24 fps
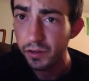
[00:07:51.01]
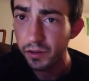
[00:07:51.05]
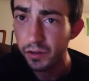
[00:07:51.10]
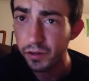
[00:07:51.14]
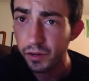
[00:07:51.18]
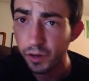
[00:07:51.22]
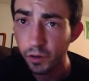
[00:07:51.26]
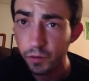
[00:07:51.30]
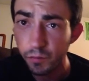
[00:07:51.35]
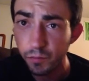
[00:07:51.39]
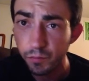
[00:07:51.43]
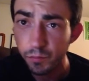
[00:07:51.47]

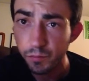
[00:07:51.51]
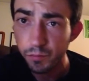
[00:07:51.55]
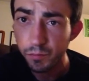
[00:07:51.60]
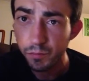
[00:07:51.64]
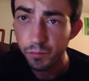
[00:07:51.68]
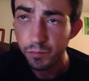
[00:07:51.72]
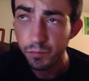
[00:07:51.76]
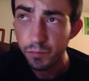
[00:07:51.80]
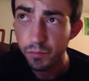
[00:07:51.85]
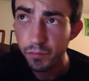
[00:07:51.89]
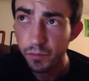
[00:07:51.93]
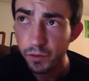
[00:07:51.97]
you know,
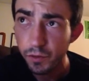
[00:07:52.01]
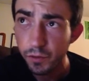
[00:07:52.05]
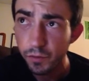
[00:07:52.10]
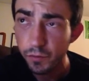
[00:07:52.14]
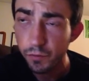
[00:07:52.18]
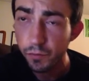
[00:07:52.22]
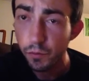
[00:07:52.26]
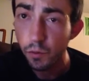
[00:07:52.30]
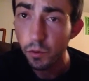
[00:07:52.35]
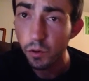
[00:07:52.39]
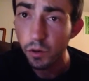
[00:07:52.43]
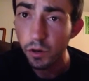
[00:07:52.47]

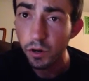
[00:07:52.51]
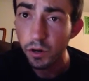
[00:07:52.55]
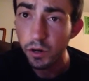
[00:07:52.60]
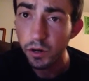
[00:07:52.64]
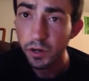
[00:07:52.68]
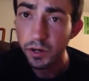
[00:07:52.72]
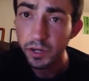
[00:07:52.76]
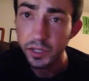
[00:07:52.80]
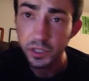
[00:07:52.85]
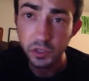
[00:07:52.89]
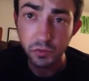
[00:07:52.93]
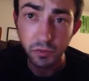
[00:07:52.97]

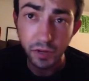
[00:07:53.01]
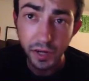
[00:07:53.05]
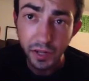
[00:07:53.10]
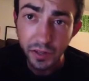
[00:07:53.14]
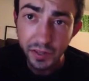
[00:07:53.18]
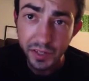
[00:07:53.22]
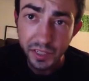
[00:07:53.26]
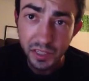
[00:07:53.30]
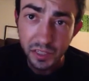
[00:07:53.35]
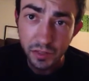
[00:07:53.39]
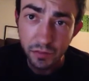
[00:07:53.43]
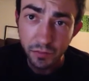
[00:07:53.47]
for the
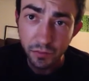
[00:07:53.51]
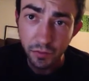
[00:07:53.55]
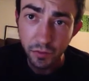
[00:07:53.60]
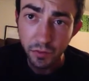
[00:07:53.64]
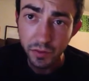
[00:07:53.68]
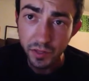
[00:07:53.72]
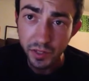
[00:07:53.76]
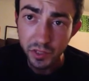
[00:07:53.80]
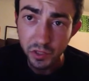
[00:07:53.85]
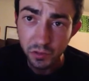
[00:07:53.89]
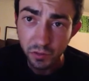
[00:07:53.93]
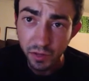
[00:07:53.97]

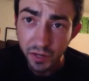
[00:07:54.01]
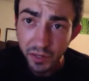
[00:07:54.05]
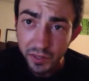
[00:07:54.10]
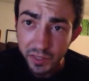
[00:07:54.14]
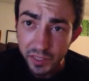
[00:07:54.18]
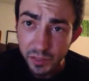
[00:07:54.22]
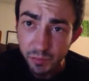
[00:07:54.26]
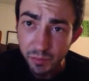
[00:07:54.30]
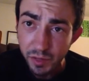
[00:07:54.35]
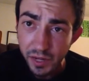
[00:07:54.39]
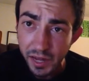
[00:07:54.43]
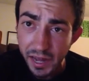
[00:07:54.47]

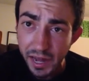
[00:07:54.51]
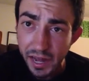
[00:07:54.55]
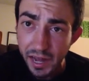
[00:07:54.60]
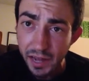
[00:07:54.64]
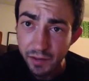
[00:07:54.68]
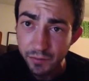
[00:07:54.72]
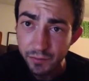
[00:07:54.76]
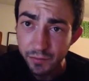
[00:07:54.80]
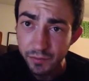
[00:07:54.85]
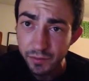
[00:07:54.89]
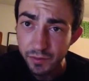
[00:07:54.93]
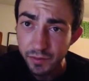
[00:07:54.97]
Israelis'
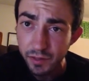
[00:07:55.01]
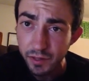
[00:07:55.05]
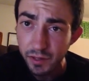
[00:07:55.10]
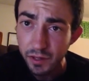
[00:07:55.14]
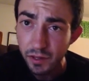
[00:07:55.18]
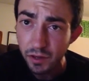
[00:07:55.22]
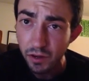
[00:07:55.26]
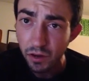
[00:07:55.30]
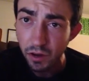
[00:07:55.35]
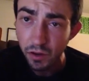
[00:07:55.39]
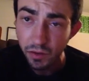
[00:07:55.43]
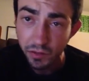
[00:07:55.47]
behalf,
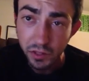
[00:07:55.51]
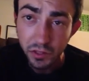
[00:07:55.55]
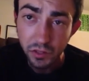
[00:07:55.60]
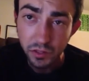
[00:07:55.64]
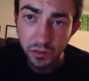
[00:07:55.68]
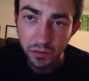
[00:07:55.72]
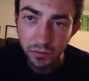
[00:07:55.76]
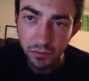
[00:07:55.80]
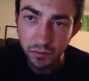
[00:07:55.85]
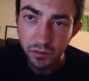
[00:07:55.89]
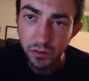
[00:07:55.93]
on the,